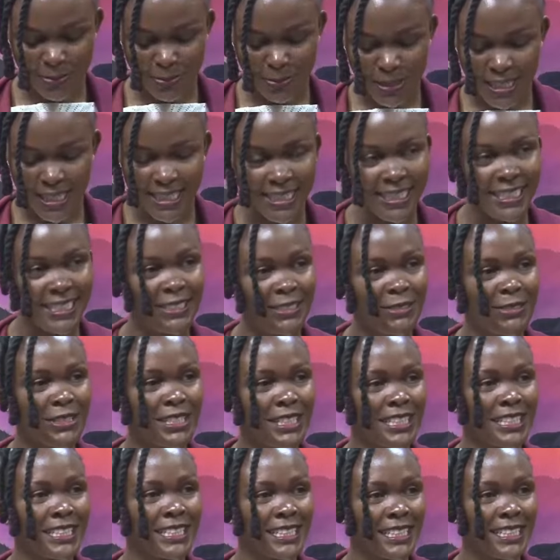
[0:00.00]
partly to
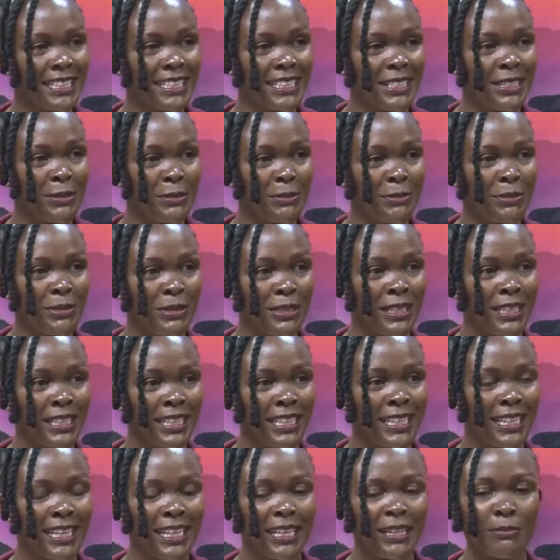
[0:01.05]
irritate him,
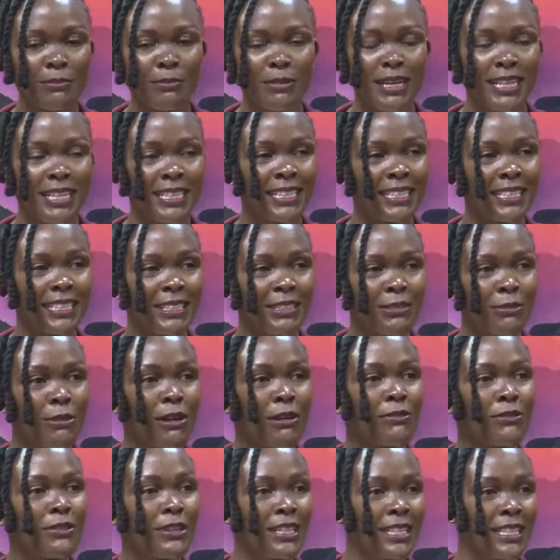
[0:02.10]
and partly to
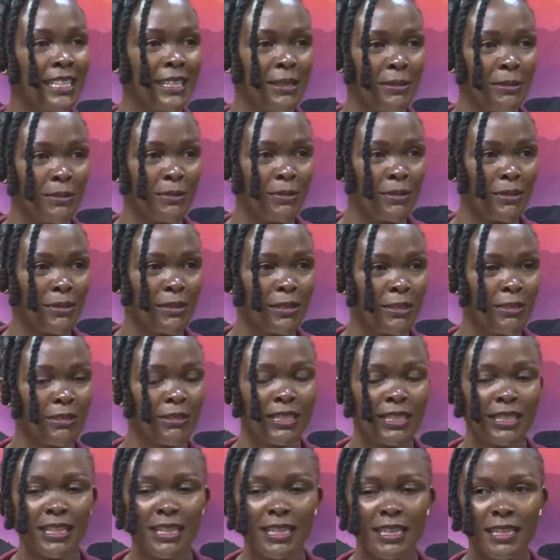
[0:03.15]
avoid him,
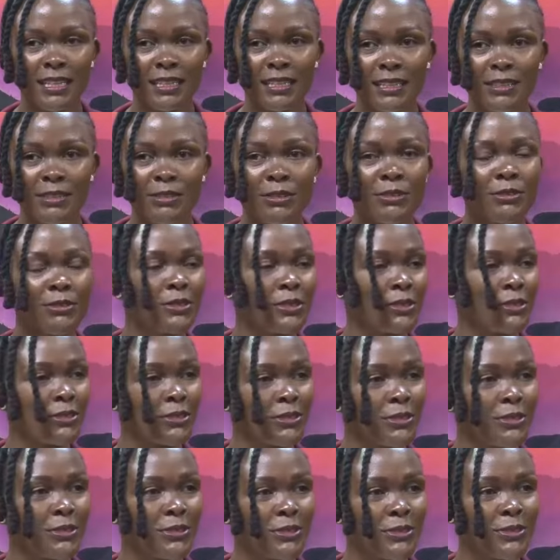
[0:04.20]
because I don't want to
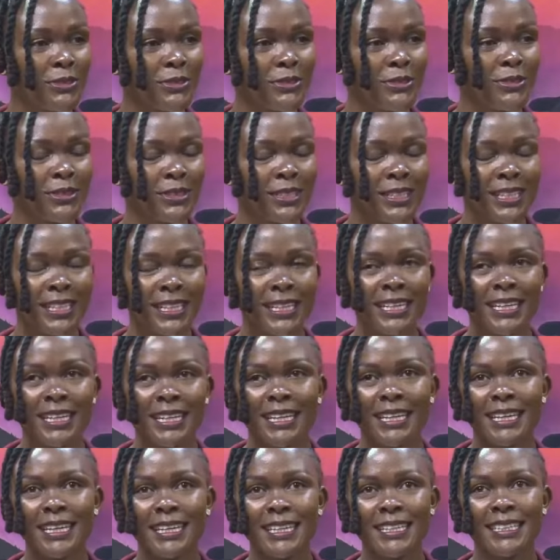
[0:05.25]
talk to you.
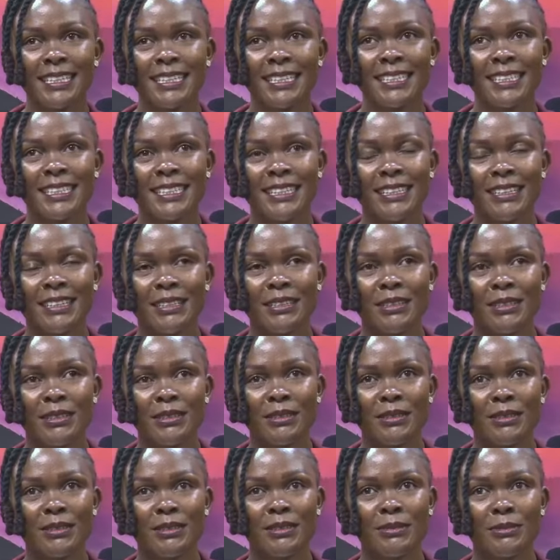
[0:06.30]
And
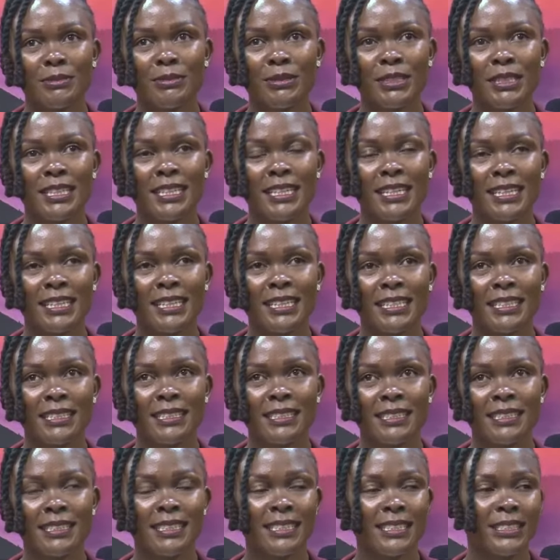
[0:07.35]
we
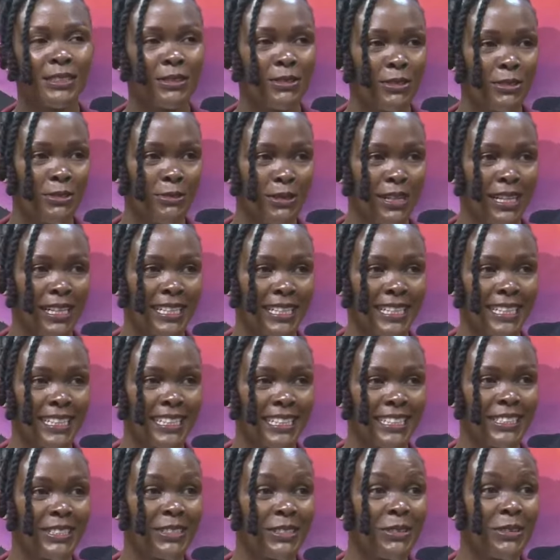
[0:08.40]
realized it's not
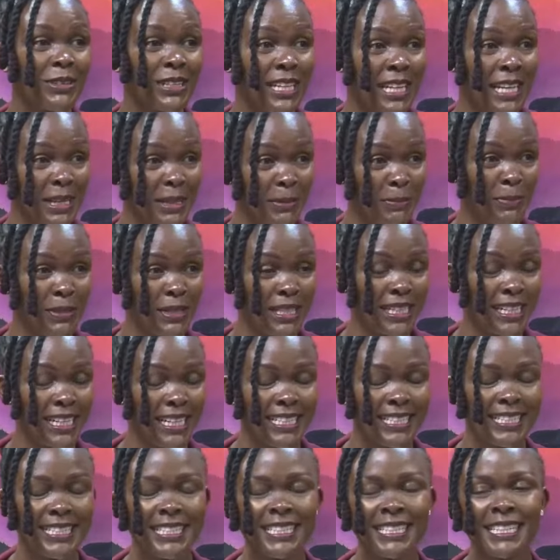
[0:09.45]
working, it's not helping
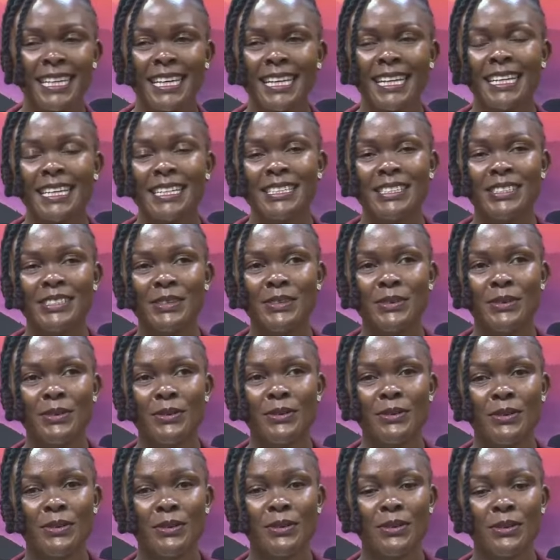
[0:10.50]
us.
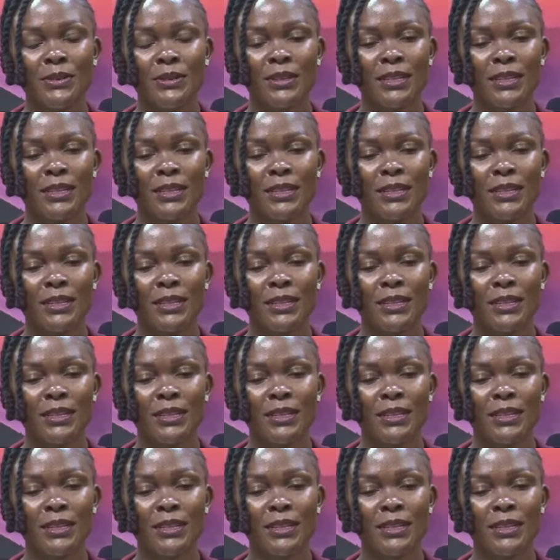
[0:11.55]
So